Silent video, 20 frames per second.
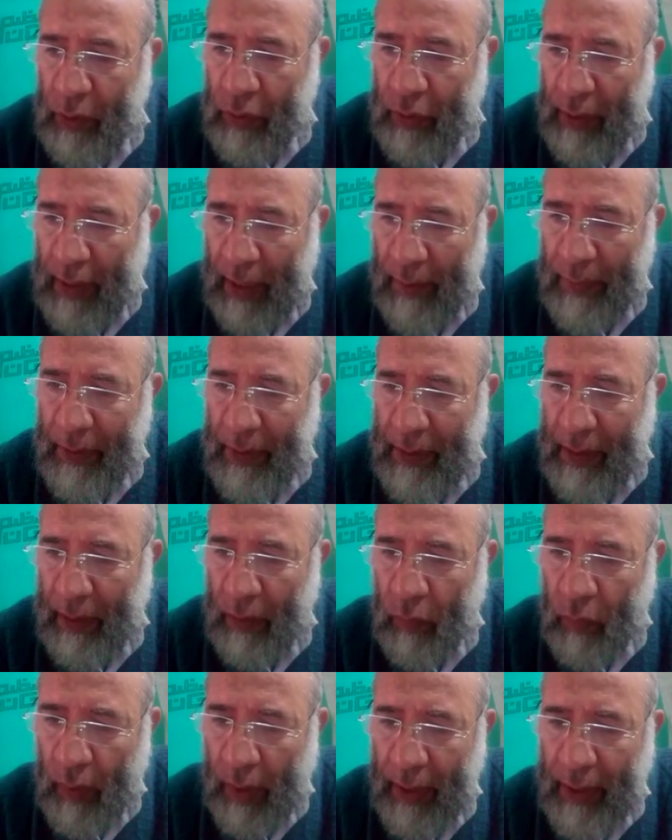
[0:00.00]
capital
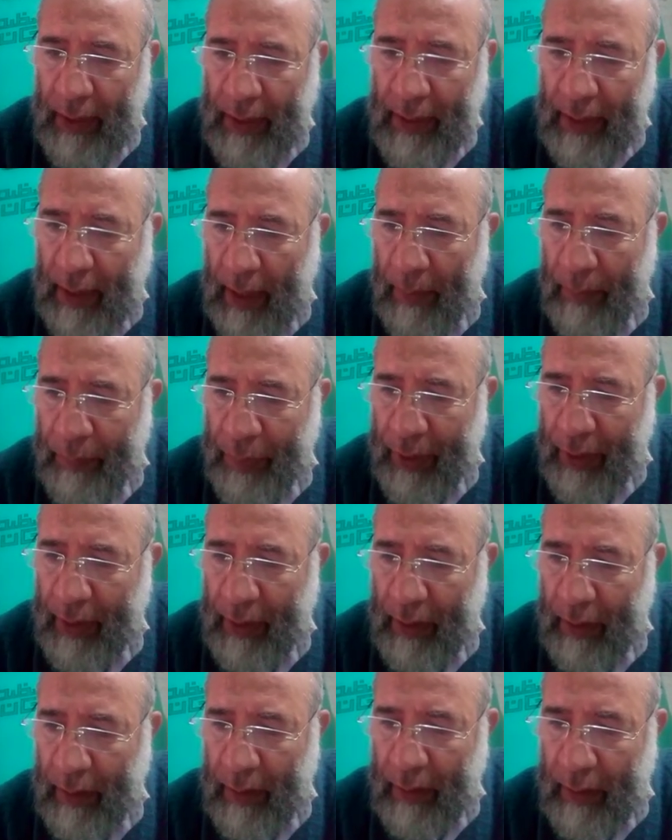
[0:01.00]
white
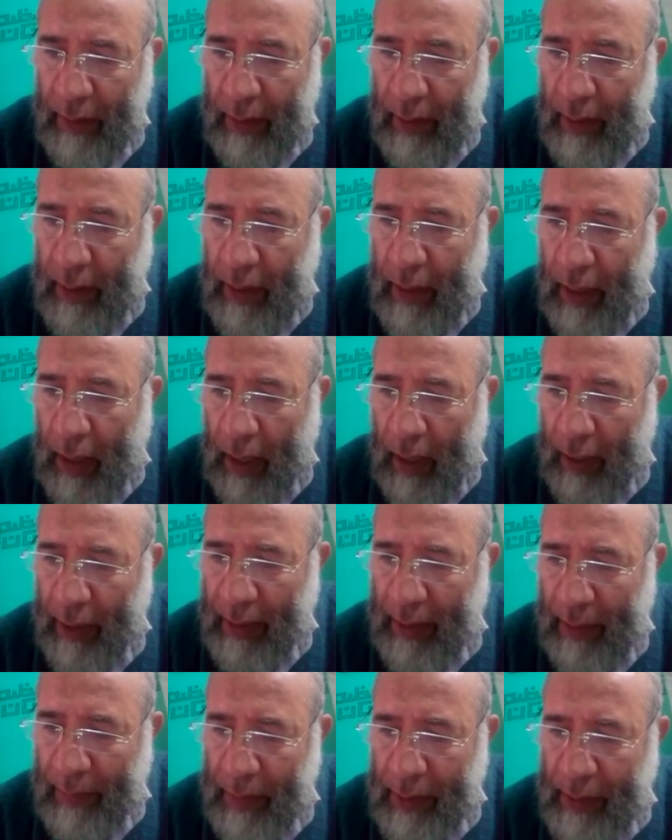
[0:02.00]
appear, R
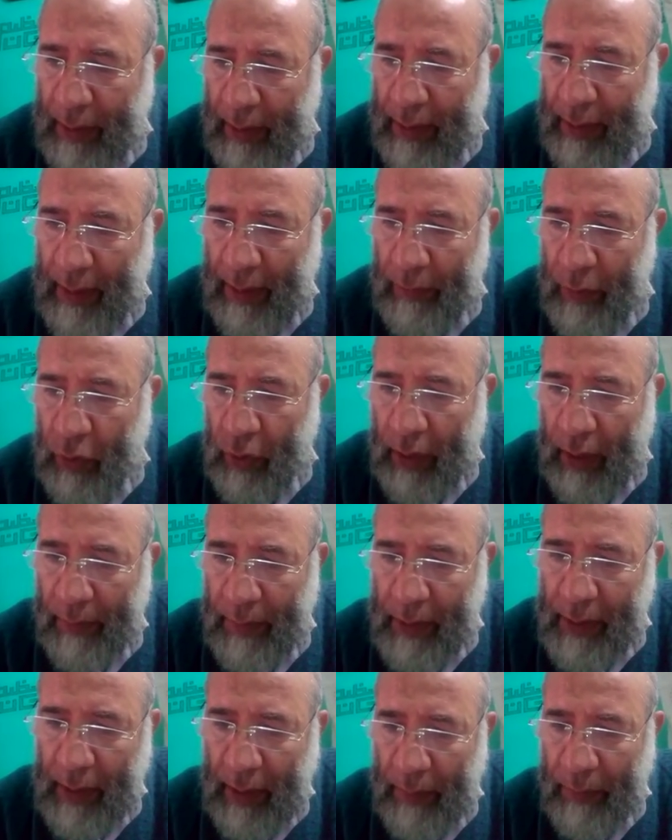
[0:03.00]
capital, W
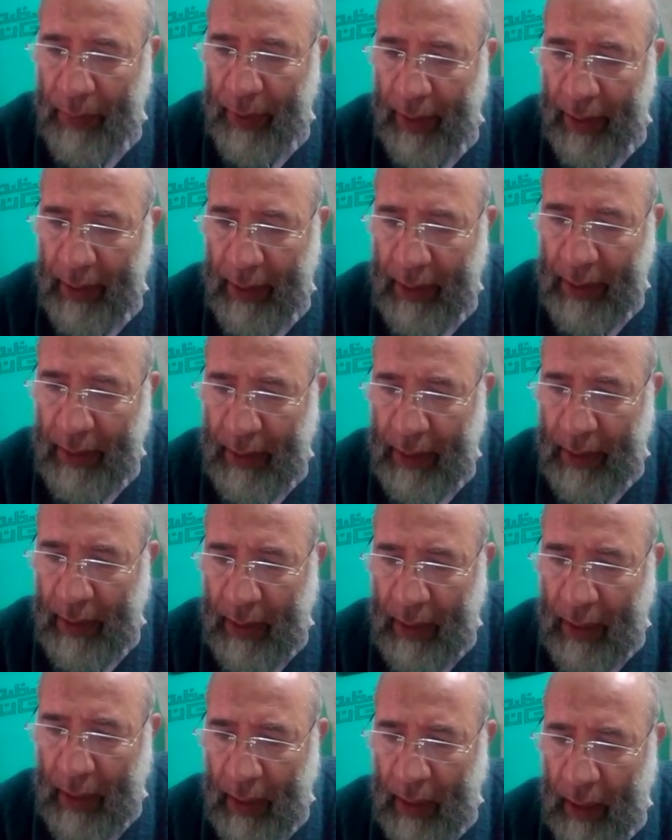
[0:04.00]
capital pink,
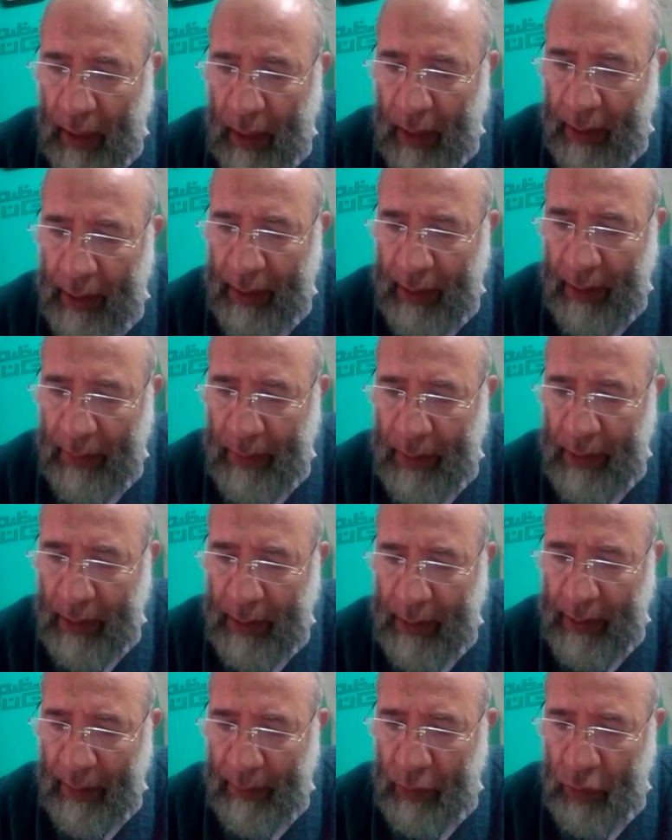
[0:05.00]
R capital,
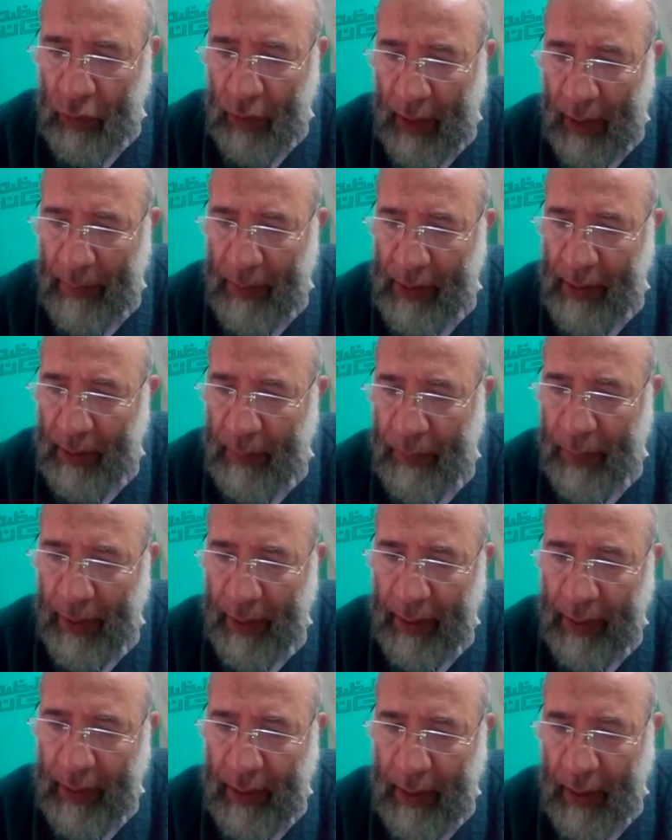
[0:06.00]
W capital
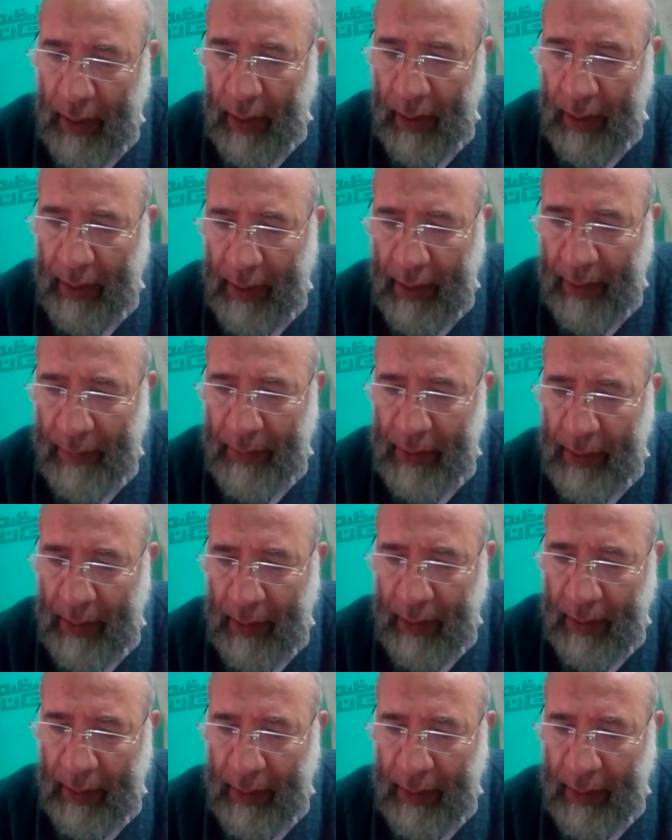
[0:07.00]
pink, R capital